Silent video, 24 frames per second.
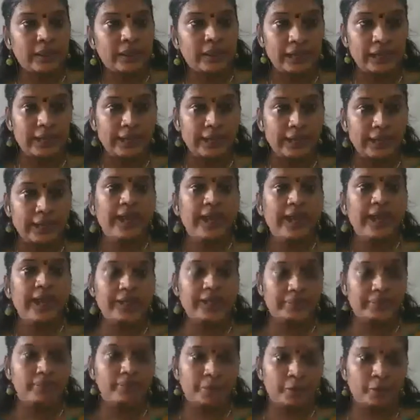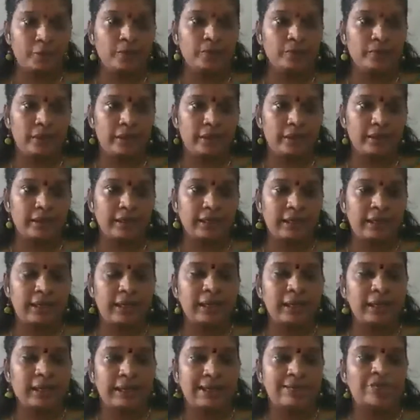Okay, he can
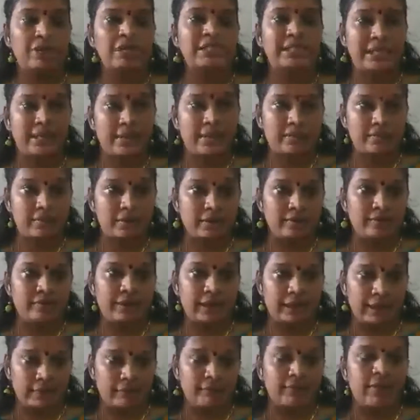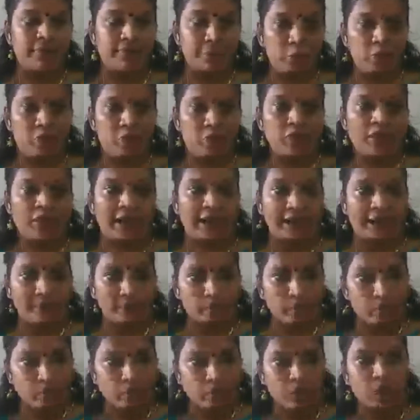improve, he enrich it. If we
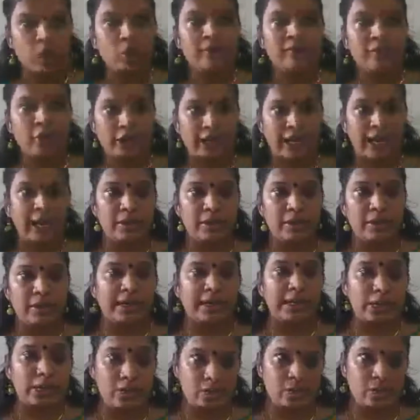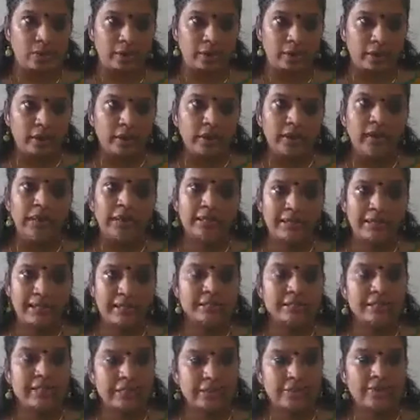provide more vocabulary or
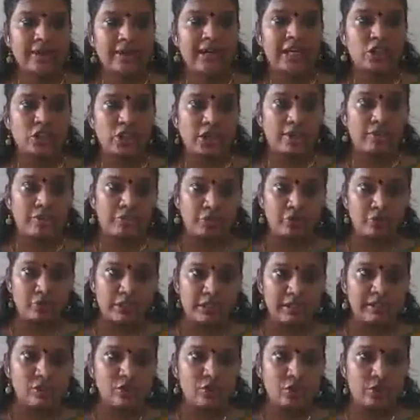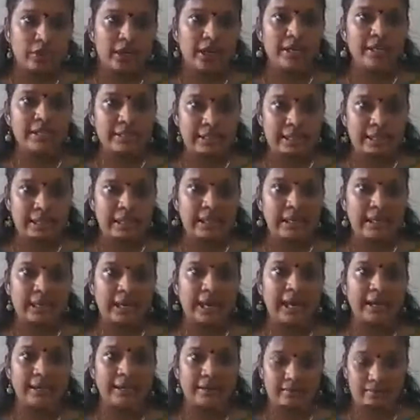such situation for the students, he
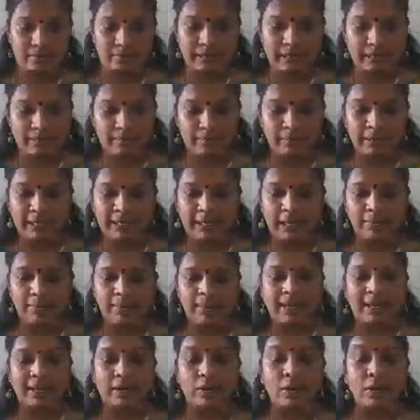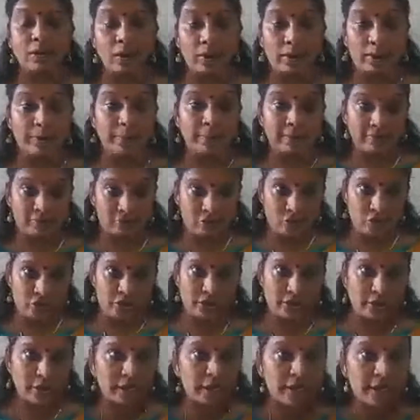can become a good proficient
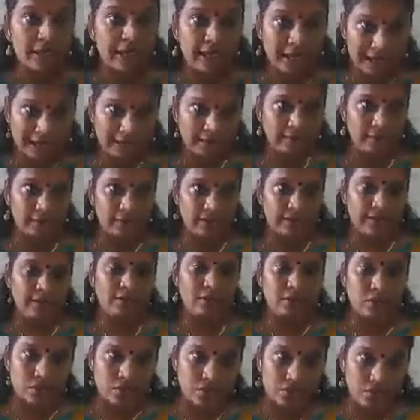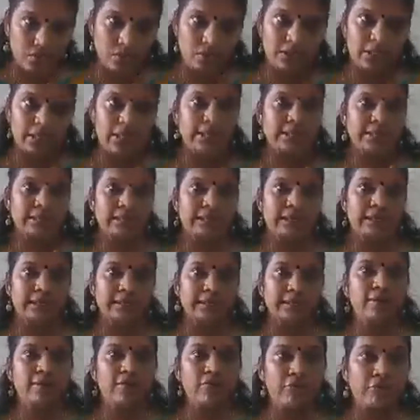in language. So these are the
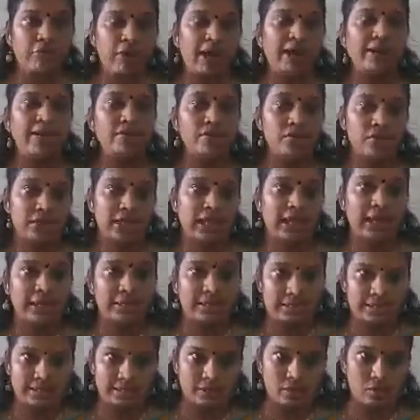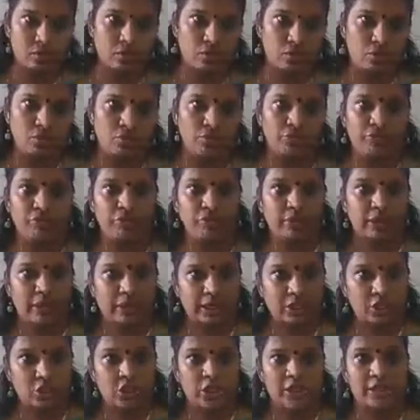5 stages of
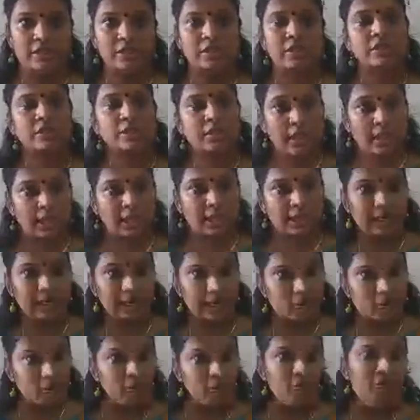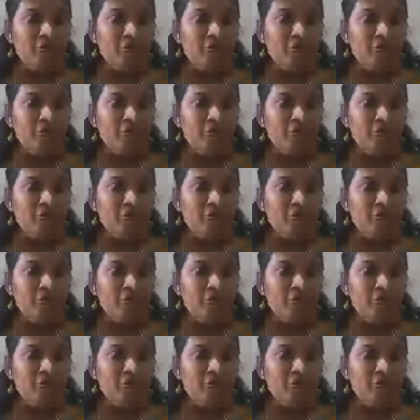Christian's theory of